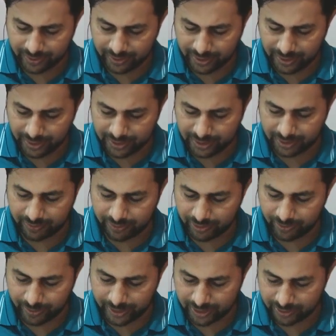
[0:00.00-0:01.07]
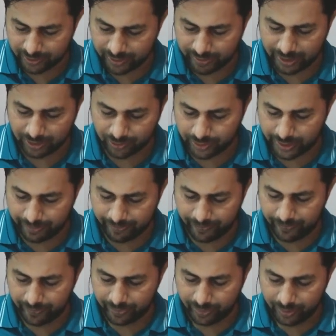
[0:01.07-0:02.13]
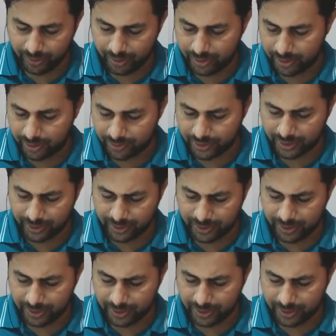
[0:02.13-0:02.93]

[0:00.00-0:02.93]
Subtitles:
E is equal to p square by 2m, okay.